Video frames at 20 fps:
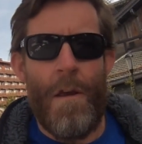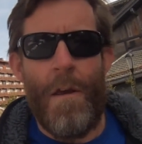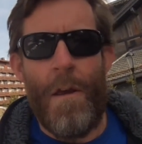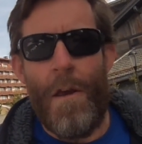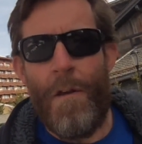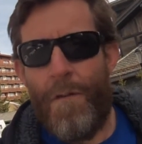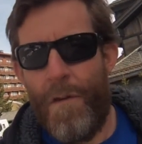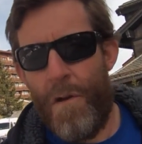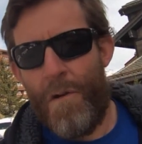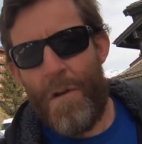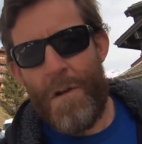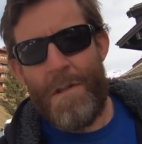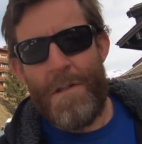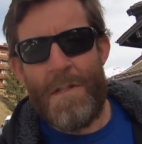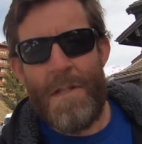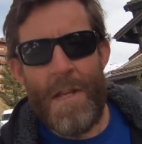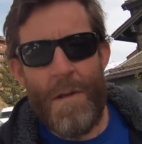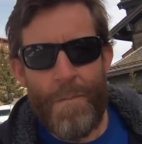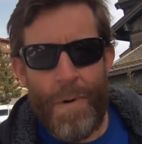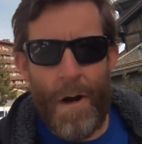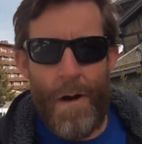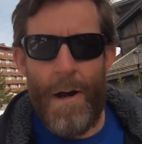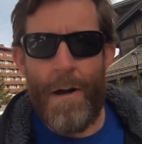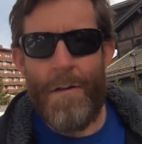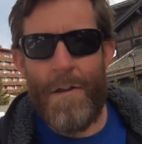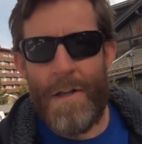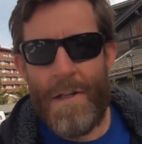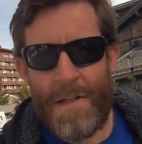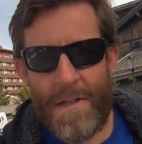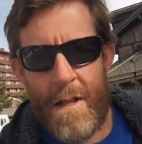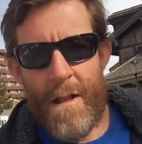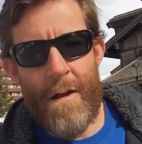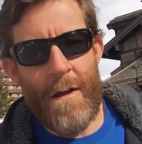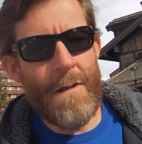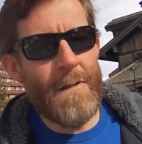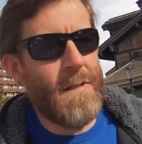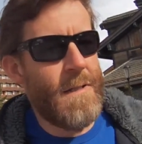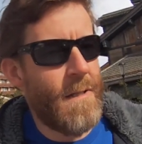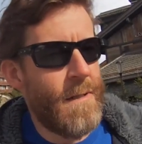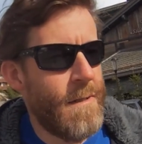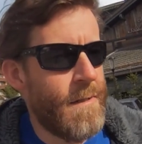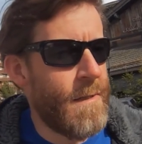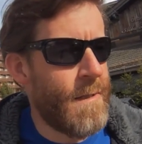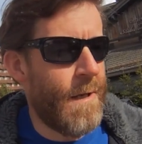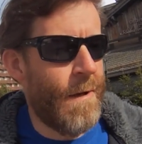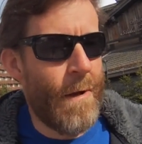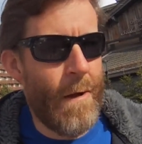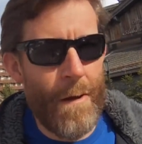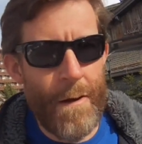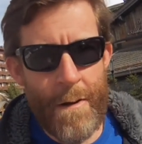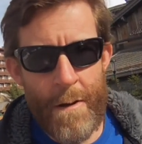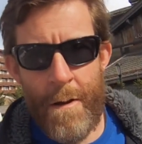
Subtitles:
If you could see behind these glasses,